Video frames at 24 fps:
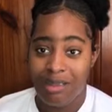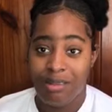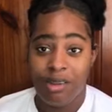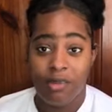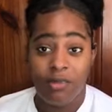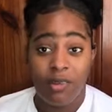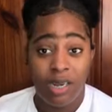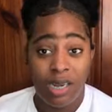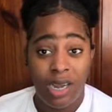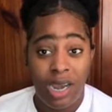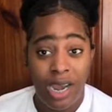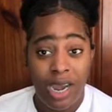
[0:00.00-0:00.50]
of
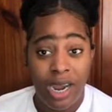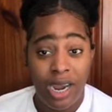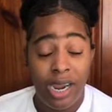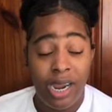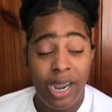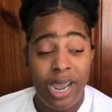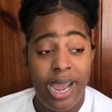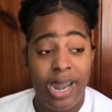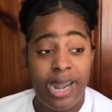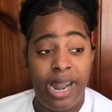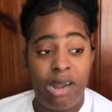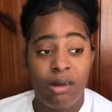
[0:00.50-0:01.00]
a car,
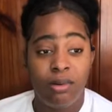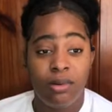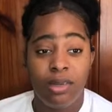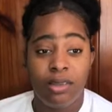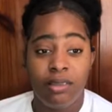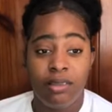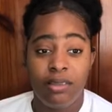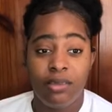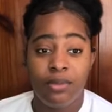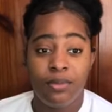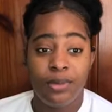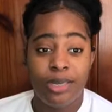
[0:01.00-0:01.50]
and I
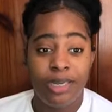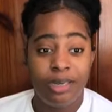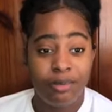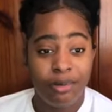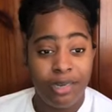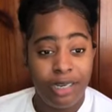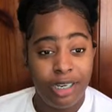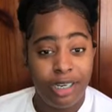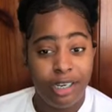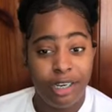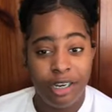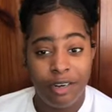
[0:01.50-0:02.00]
was
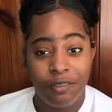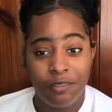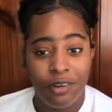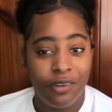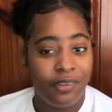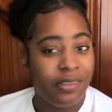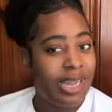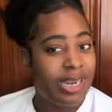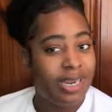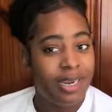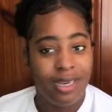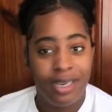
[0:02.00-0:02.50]
really
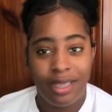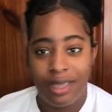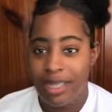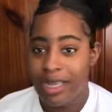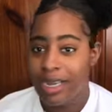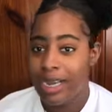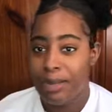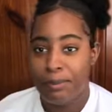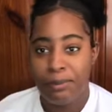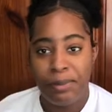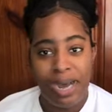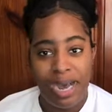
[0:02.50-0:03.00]
nervous. I didn't
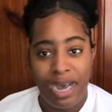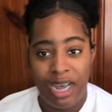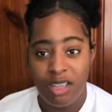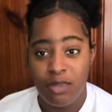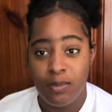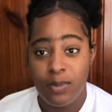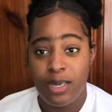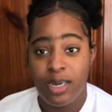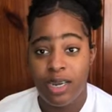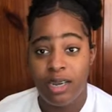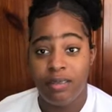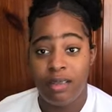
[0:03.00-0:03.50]
think I passed
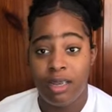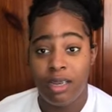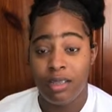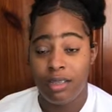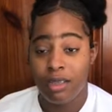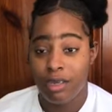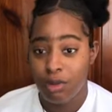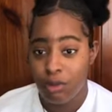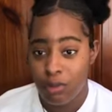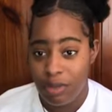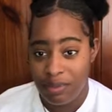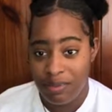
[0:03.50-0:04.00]
because a lot of
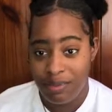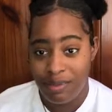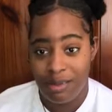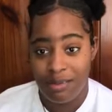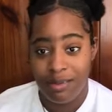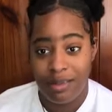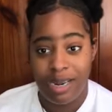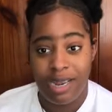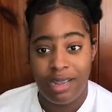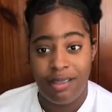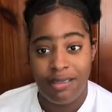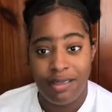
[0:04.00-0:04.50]
the questions
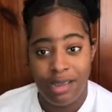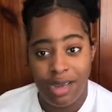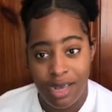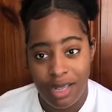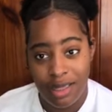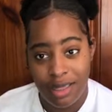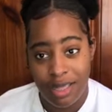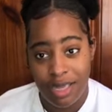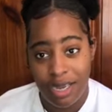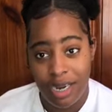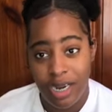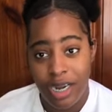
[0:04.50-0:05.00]
that I saw
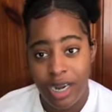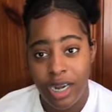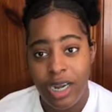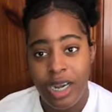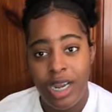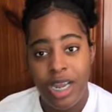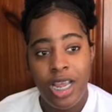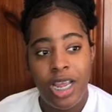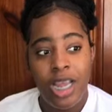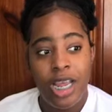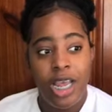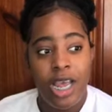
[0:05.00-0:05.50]
there,
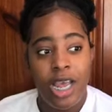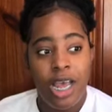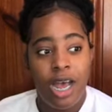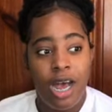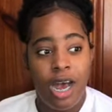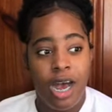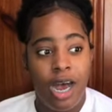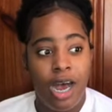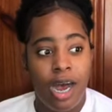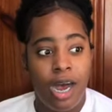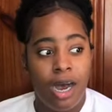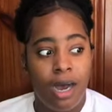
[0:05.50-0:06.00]

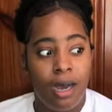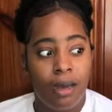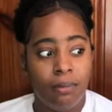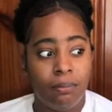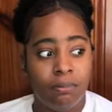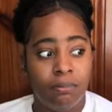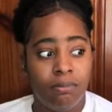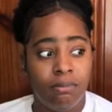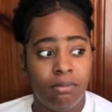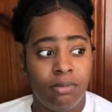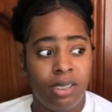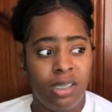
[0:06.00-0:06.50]

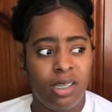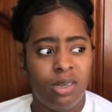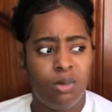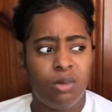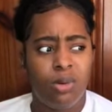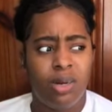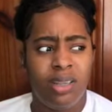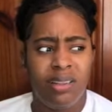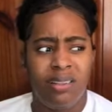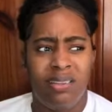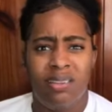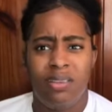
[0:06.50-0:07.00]
it
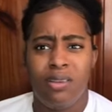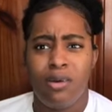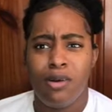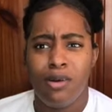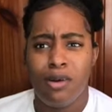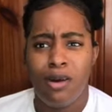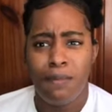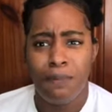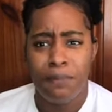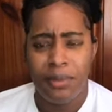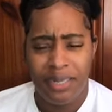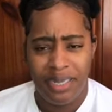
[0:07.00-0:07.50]
was so
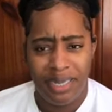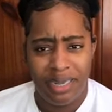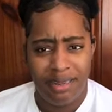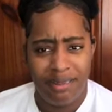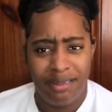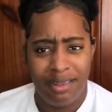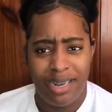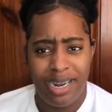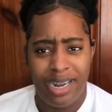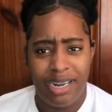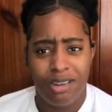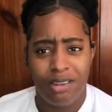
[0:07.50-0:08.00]

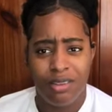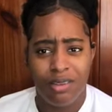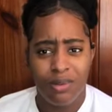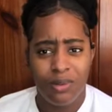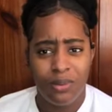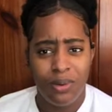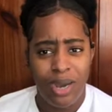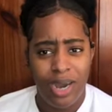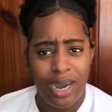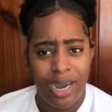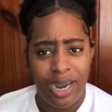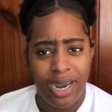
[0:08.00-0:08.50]
complicated and so
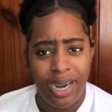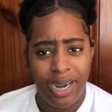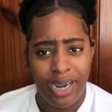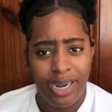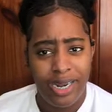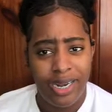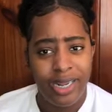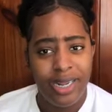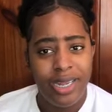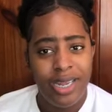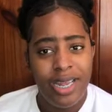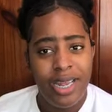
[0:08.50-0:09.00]

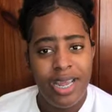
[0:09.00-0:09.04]
hard.